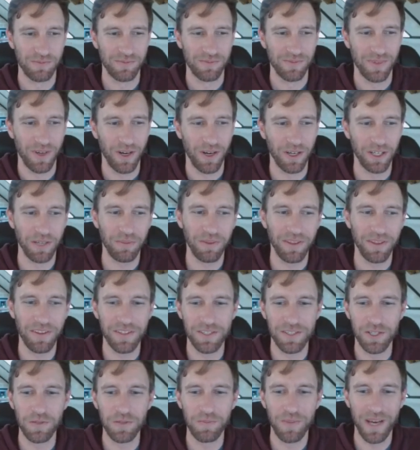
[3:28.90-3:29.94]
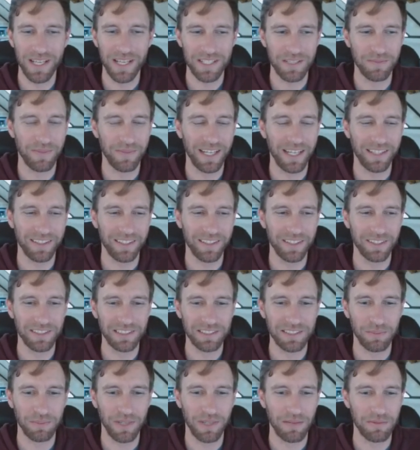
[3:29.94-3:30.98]
Arguably the 2 best Might
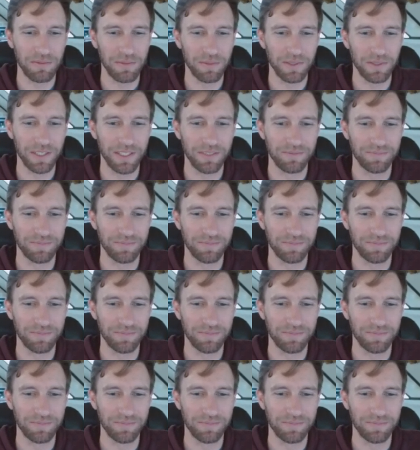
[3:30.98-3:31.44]
leaders, probably.